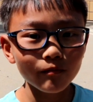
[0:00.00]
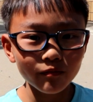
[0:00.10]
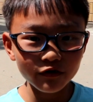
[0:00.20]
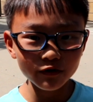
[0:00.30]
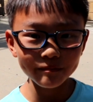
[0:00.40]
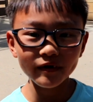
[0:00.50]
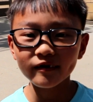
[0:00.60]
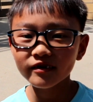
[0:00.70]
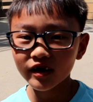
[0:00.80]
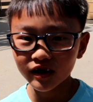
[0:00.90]

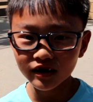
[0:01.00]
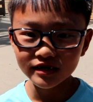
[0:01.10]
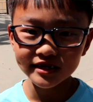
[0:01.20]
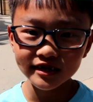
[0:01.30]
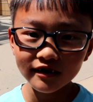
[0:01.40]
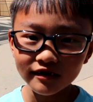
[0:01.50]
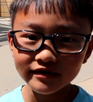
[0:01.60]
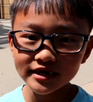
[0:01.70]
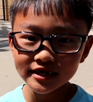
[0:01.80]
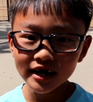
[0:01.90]
blue-billed
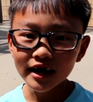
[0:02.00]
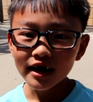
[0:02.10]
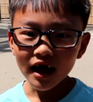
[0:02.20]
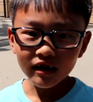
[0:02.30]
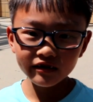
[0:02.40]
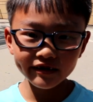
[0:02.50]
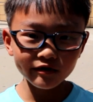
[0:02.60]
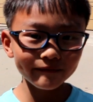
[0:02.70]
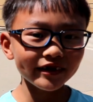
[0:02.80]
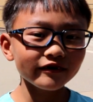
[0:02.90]
curassows and
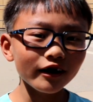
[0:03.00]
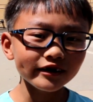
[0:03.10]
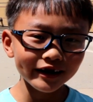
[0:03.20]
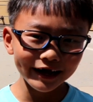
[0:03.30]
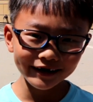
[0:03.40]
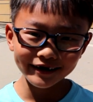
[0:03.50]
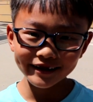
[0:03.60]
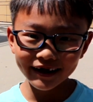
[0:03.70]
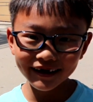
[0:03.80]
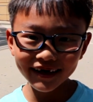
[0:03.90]
Sumatran tigers and